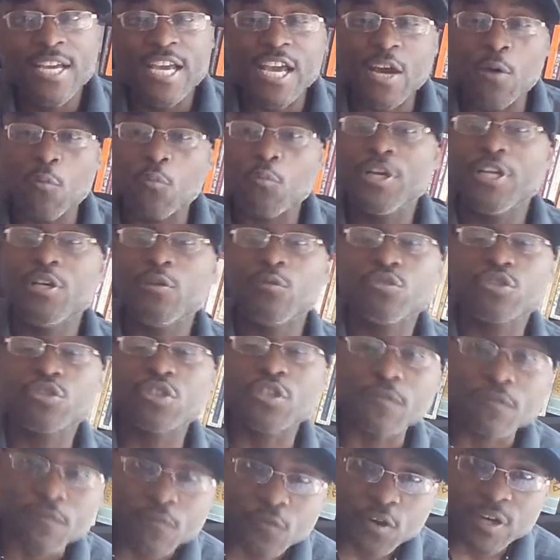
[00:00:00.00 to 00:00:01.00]
And when he was
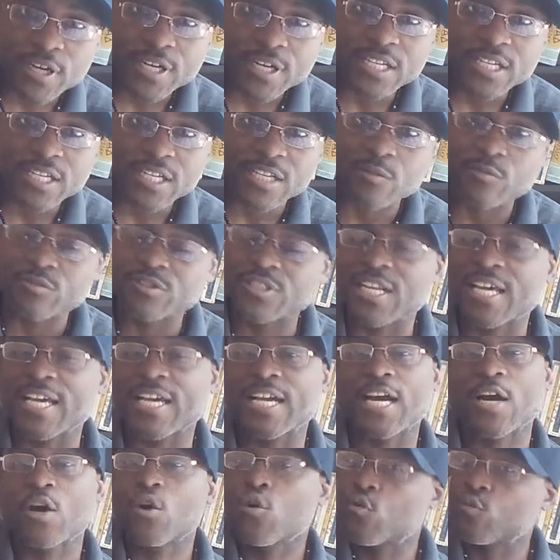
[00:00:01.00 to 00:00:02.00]
confronted, he was
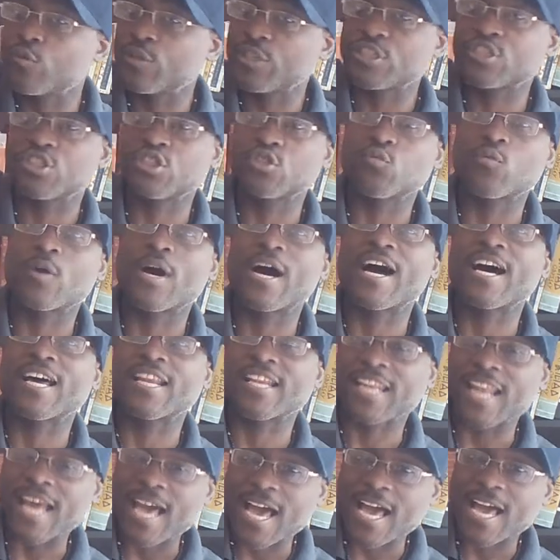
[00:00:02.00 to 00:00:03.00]
like, oh, this is why I
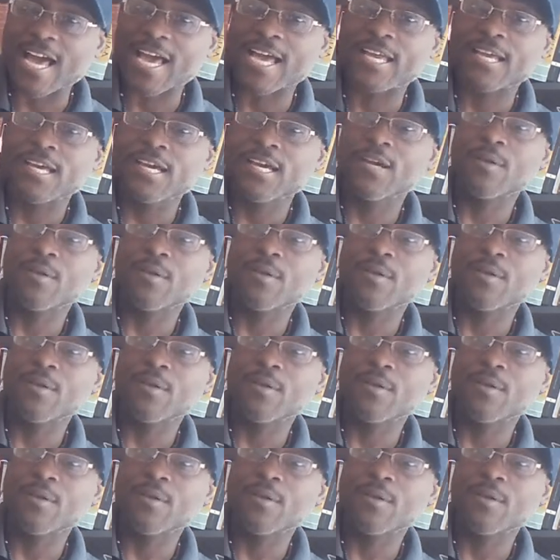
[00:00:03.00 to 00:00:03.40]
lied.